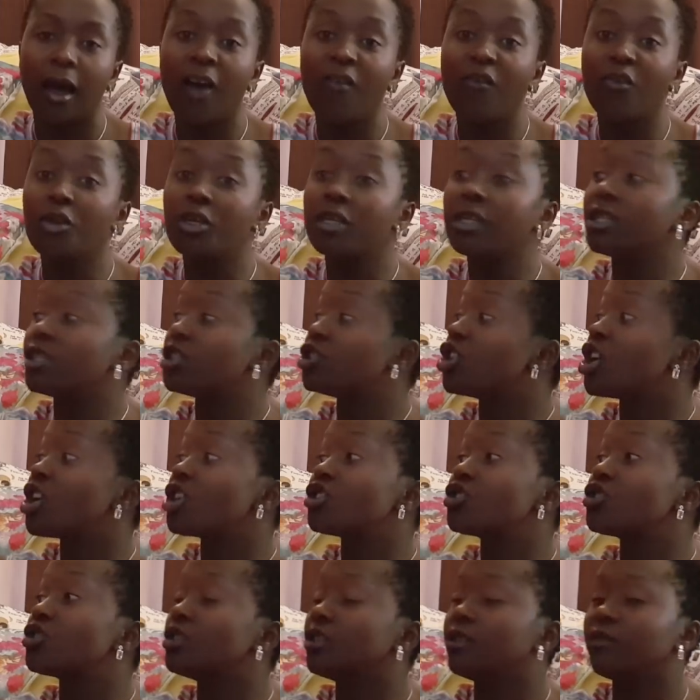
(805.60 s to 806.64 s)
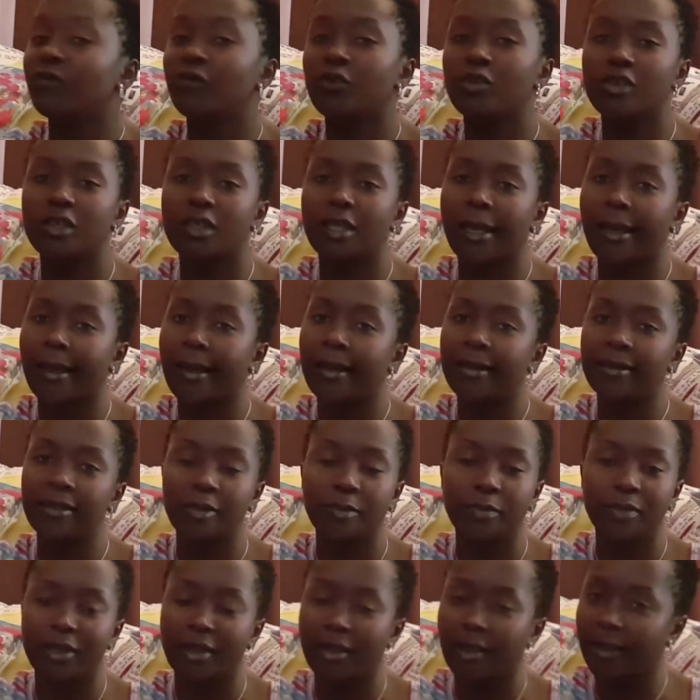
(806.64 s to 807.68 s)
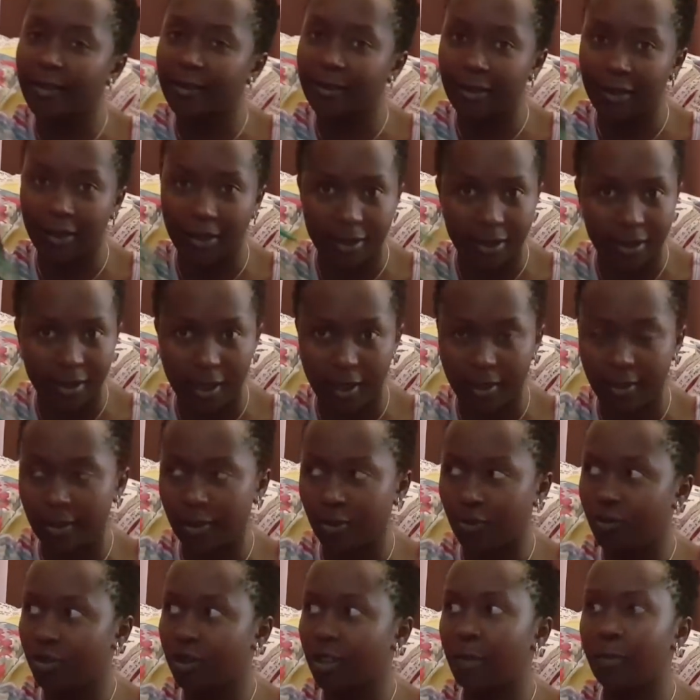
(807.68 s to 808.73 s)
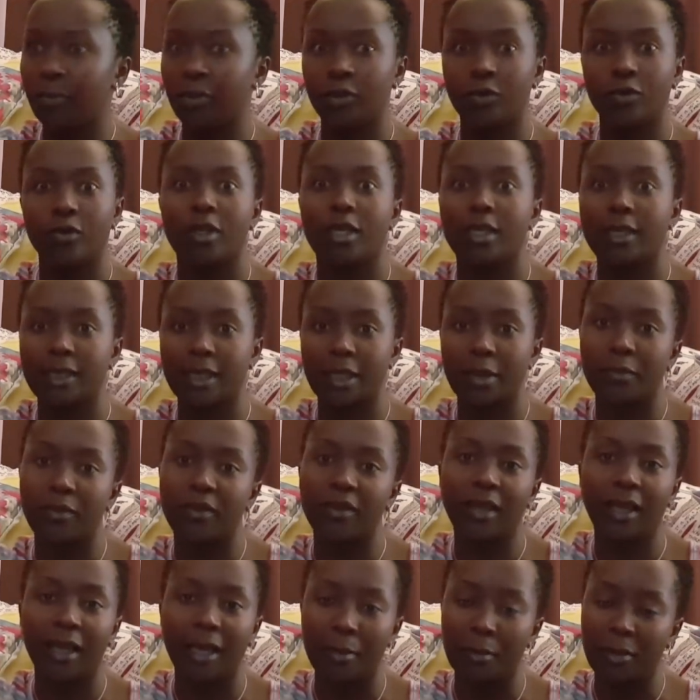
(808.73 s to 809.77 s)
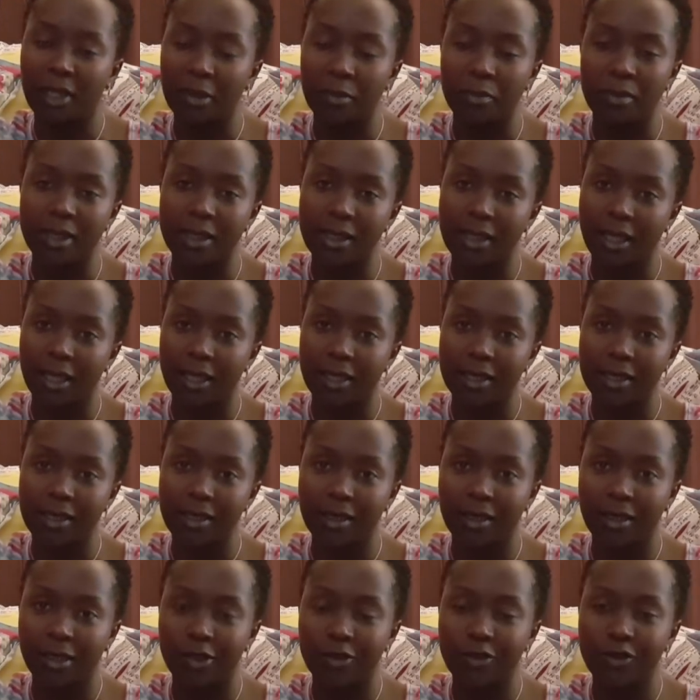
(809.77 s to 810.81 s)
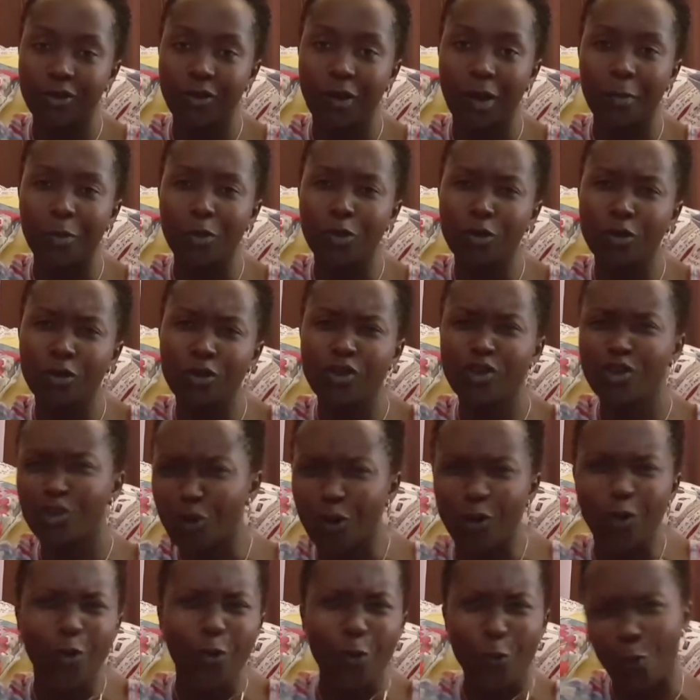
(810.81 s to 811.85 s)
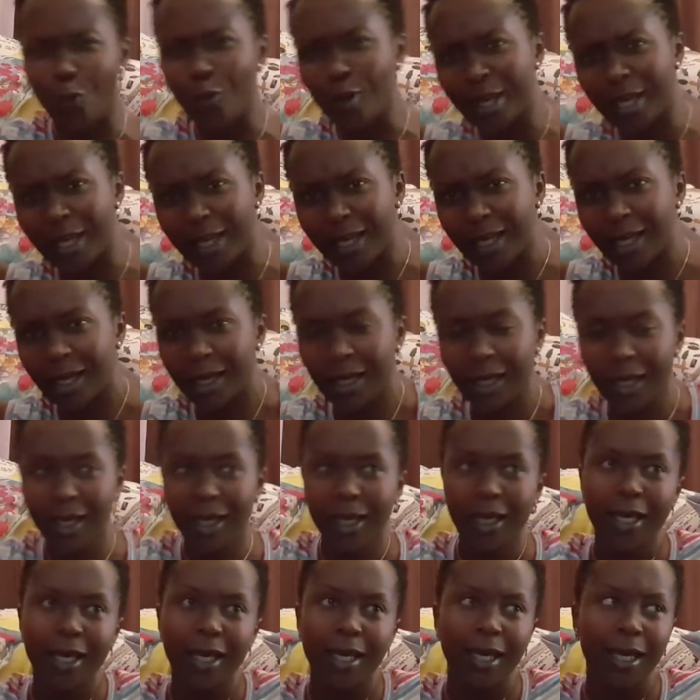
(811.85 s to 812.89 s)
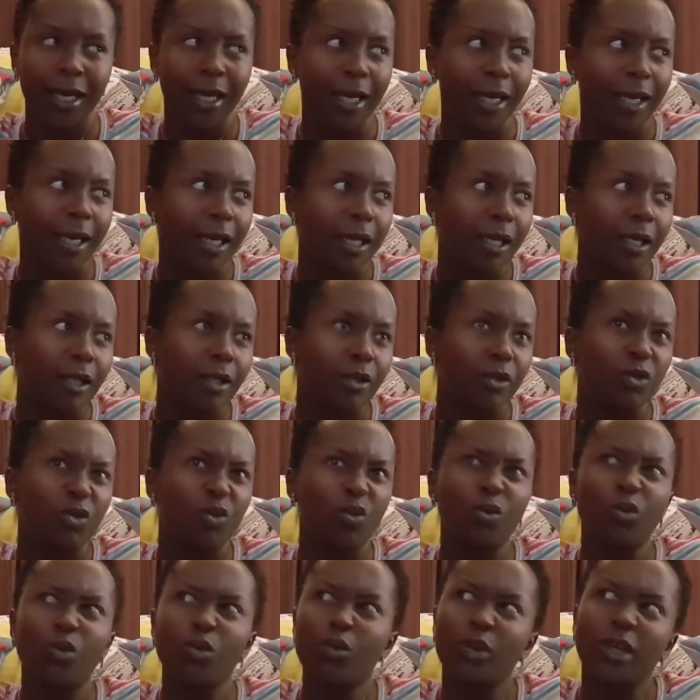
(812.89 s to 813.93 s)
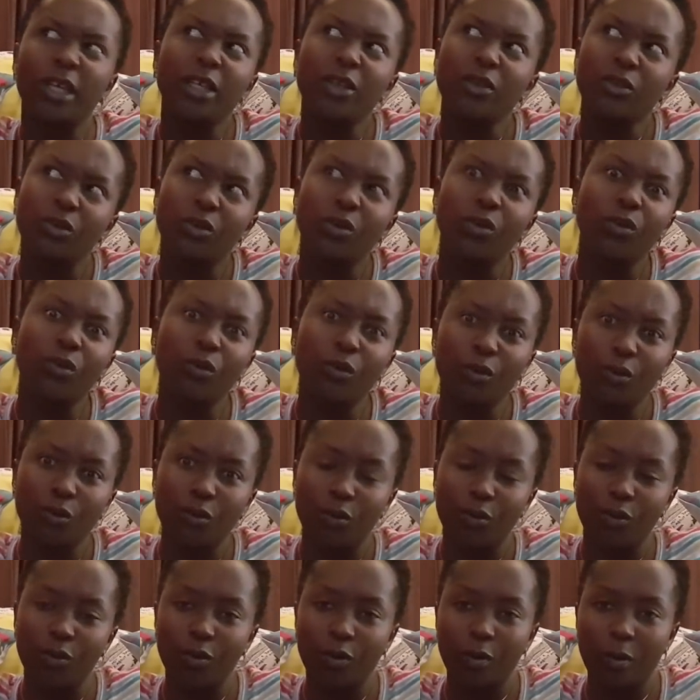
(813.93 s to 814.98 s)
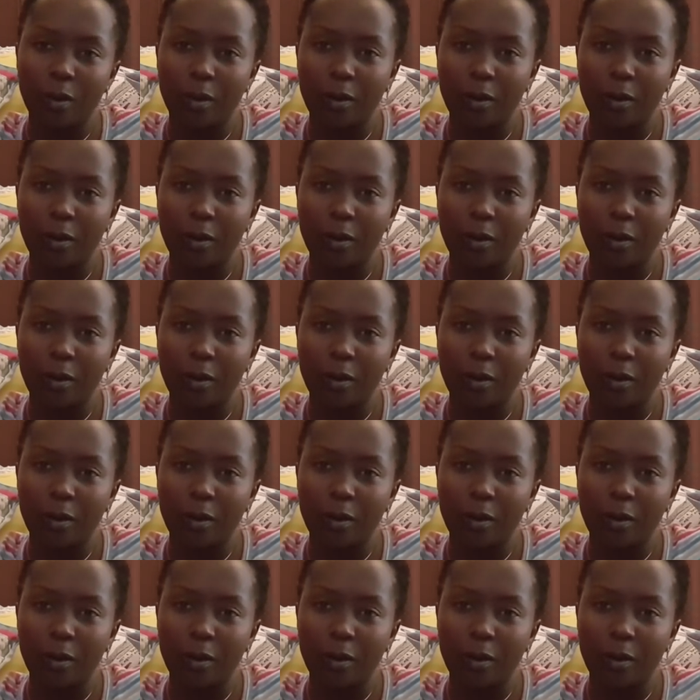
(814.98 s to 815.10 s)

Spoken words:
I've only just divorced. I can't be that excited to jump into the same thing I made mistakes in. So I'm not so quick to look into